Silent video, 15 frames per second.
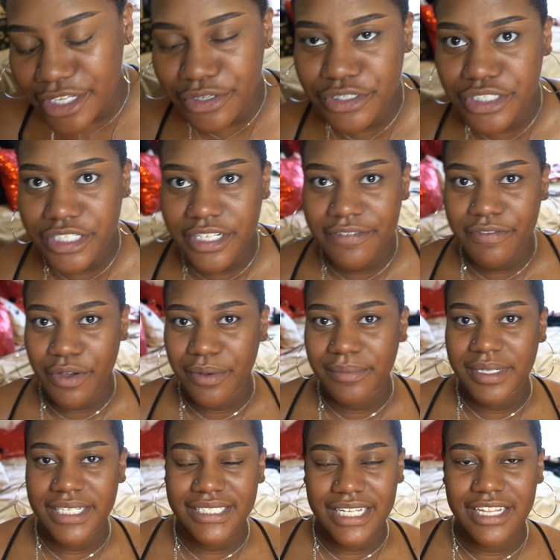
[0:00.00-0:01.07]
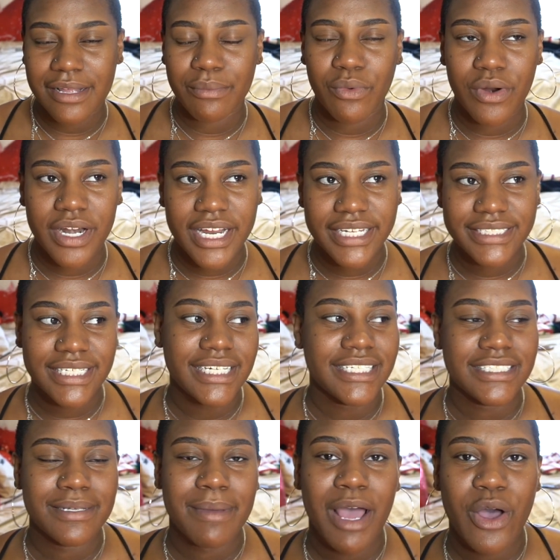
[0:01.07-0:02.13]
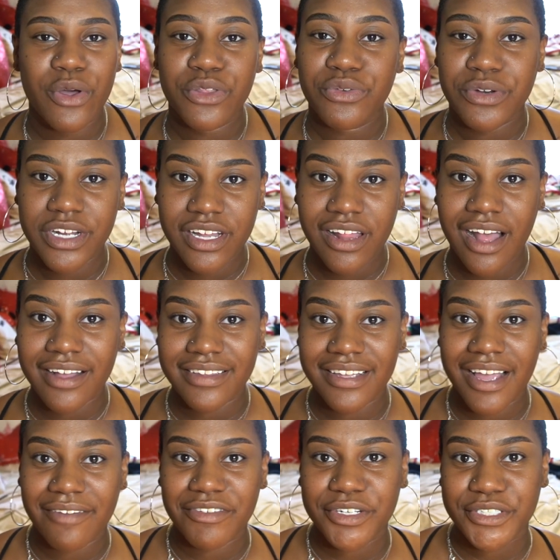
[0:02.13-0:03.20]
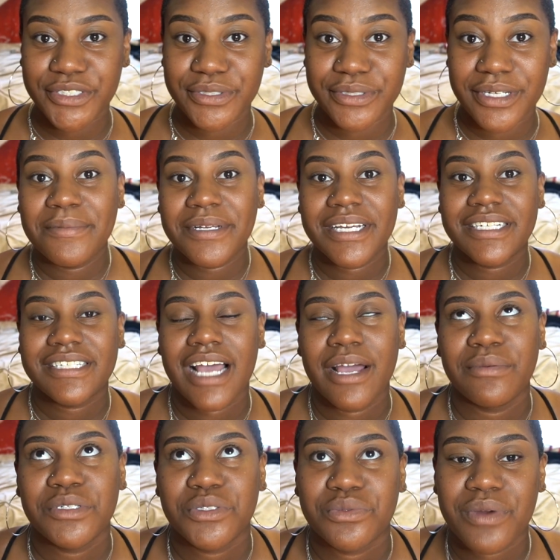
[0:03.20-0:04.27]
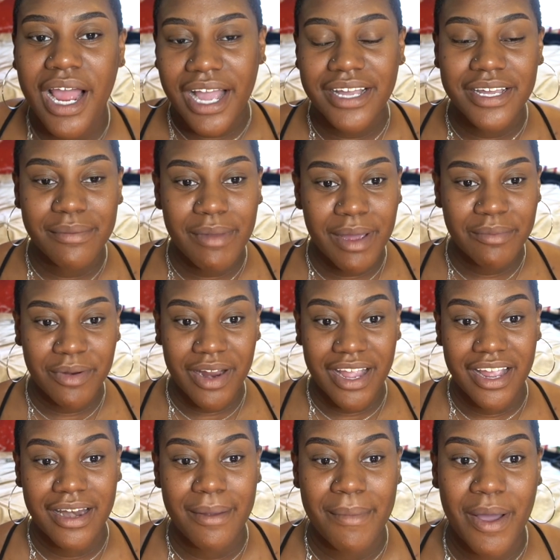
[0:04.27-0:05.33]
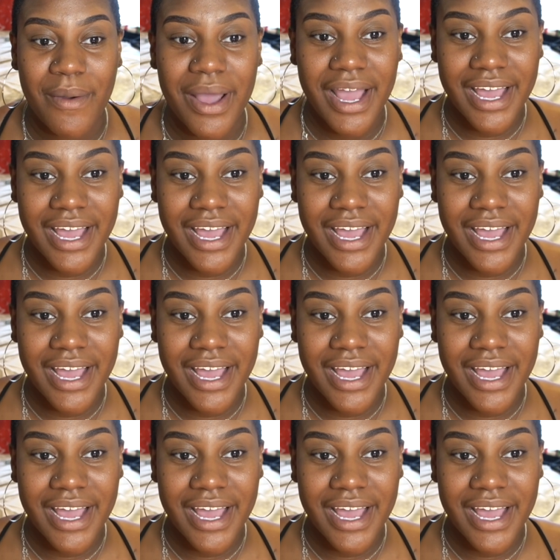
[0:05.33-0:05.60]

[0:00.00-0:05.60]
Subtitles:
usually film this in the mornings and it's about 3 o'clock in the afternoon because I was racking my brain about